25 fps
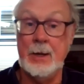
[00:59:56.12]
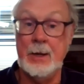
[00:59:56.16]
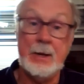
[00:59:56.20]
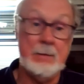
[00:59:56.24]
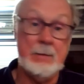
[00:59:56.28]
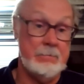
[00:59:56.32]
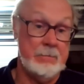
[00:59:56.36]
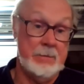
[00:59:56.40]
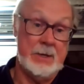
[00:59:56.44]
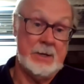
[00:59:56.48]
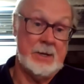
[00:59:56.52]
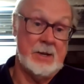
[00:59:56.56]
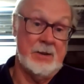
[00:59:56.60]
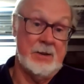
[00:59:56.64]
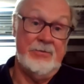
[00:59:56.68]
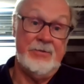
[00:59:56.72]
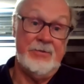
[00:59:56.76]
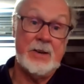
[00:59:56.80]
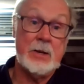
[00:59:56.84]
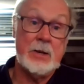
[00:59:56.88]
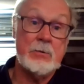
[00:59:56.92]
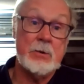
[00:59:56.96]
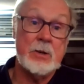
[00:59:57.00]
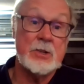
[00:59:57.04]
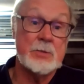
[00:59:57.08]
The
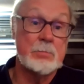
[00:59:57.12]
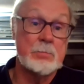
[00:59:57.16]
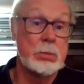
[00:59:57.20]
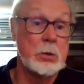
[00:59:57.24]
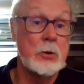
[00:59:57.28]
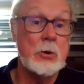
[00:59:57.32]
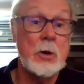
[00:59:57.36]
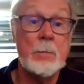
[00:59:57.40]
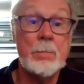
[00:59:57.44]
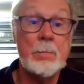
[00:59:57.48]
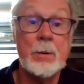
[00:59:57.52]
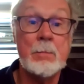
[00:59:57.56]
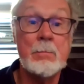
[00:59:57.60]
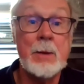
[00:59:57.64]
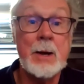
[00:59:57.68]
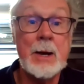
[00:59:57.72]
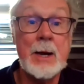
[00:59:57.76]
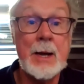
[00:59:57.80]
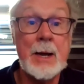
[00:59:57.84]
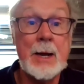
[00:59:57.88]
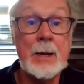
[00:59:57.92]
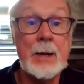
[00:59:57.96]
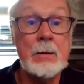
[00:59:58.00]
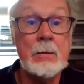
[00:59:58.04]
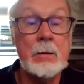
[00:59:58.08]
Confederates blew up a
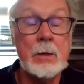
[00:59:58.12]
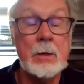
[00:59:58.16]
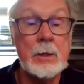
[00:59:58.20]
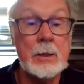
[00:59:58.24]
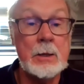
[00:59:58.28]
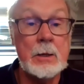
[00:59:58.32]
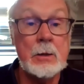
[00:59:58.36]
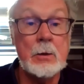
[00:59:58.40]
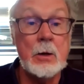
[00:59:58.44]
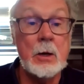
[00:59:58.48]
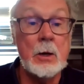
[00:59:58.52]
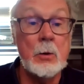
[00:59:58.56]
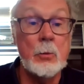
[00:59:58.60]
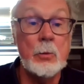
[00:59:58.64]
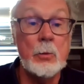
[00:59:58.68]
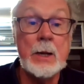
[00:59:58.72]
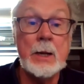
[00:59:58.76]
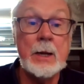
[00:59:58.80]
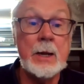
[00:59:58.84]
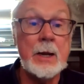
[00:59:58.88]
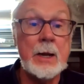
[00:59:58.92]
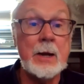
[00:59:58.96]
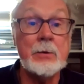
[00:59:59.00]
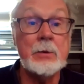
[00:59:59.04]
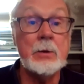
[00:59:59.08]
mine a
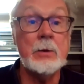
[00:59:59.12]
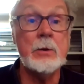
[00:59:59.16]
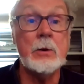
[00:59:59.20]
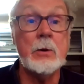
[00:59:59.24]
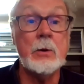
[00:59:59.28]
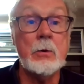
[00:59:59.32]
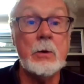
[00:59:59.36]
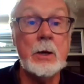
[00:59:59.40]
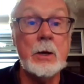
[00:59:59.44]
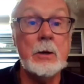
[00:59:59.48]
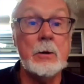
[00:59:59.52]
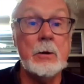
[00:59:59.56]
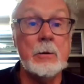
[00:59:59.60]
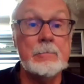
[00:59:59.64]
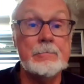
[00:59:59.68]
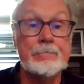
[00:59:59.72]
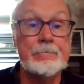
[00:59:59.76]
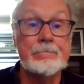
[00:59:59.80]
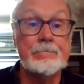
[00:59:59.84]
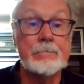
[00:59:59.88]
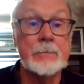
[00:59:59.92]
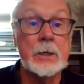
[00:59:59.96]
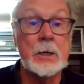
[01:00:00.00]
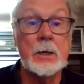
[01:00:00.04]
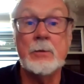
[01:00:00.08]
week after the crater.
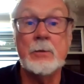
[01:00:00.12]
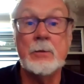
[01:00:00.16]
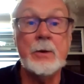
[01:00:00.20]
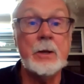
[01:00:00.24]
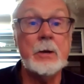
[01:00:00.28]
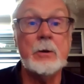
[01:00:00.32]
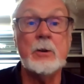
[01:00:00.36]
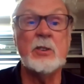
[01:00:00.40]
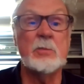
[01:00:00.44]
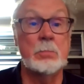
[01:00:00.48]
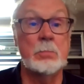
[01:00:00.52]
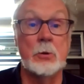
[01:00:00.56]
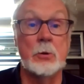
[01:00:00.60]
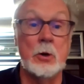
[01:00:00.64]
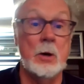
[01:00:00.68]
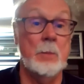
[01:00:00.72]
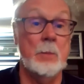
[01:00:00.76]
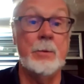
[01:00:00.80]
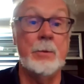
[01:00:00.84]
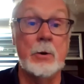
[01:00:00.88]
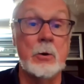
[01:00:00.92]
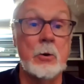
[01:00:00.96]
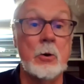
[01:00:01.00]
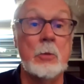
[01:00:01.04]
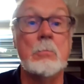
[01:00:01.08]
The Confederates blew
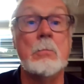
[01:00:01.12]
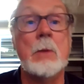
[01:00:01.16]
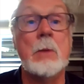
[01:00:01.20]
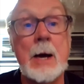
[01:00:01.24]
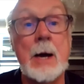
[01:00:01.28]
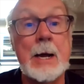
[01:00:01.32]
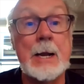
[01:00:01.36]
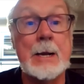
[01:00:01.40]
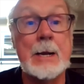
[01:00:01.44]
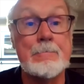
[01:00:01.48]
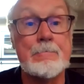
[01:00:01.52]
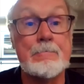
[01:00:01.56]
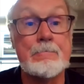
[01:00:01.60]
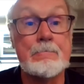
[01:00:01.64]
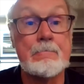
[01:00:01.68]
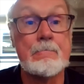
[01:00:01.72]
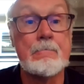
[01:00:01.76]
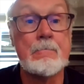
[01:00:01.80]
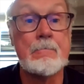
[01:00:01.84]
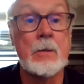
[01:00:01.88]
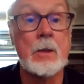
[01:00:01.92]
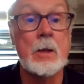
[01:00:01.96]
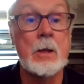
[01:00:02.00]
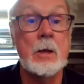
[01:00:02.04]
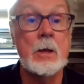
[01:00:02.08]
up their own mine.
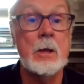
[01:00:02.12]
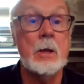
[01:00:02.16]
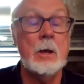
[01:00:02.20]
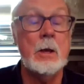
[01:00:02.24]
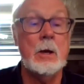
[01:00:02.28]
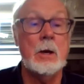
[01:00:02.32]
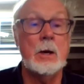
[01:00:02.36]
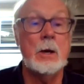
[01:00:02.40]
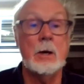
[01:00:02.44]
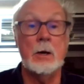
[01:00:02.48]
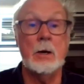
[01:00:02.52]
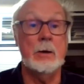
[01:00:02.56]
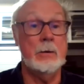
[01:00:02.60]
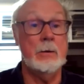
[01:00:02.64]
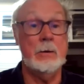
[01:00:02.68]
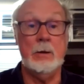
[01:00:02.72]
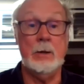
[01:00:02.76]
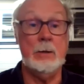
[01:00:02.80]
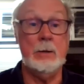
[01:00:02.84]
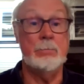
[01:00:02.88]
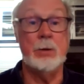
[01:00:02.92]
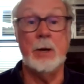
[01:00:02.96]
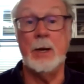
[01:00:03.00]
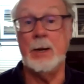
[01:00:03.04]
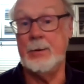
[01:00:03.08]

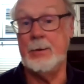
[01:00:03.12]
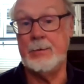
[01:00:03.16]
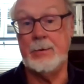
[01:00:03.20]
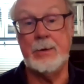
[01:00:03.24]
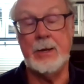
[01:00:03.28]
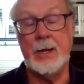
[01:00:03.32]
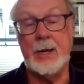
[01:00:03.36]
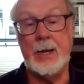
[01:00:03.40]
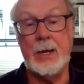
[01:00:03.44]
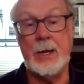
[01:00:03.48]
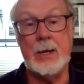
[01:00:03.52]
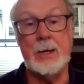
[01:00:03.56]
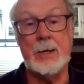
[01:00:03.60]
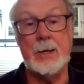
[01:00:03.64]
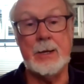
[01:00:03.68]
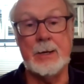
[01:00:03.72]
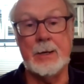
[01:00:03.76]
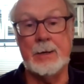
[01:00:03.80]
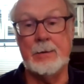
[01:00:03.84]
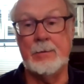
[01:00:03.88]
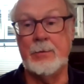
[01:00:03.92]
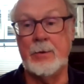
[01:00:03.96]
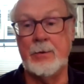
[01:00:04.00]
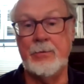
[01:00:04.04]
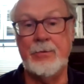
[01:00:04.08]
But
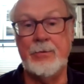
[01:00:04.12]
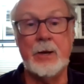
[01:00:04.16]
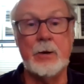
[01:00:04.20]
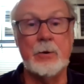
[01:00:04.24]
the